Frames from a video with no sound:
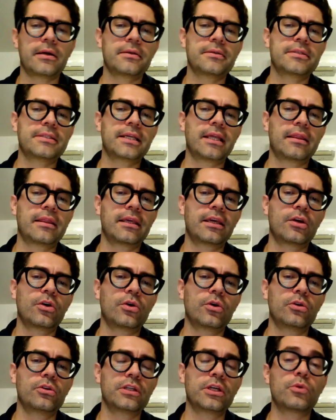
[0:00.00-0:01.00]
Something
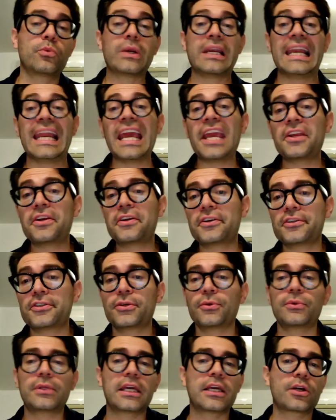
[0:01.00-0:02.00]
called the relayer.
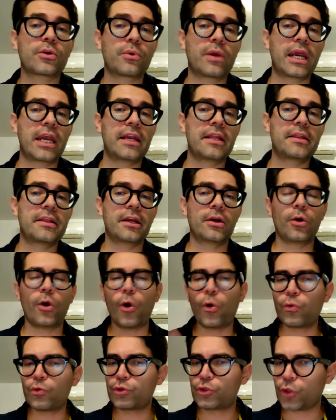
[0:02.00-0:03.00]
So they created their
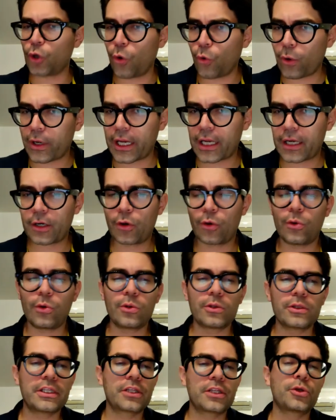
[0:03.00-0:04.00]
own token
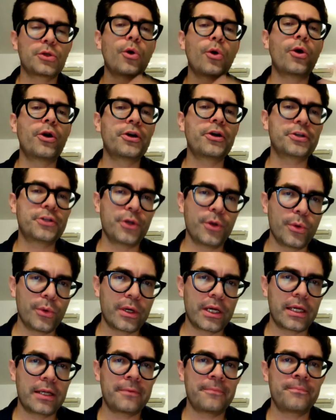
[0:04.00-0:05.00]
called the Torn
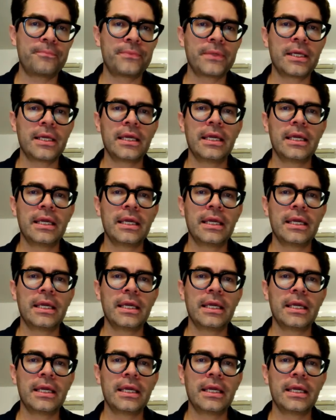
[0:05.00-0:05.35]
token.